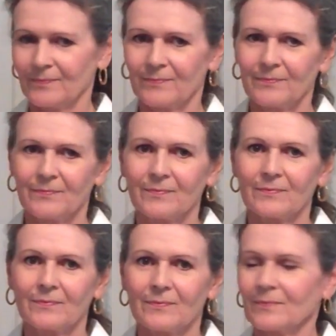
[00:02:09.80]

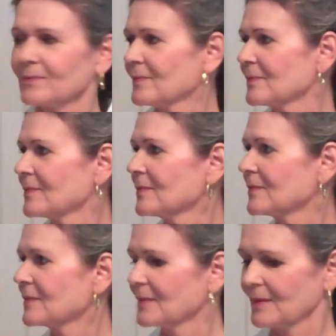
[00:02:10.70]

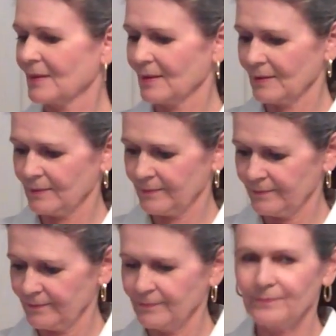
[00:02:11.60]

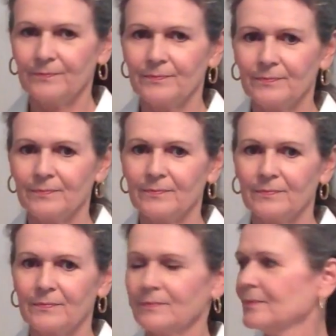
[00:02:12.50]

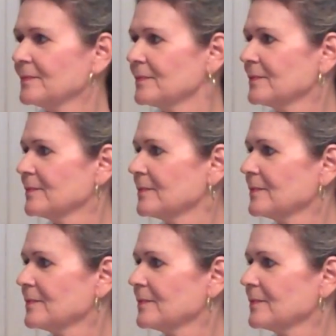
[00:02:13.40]
(silent)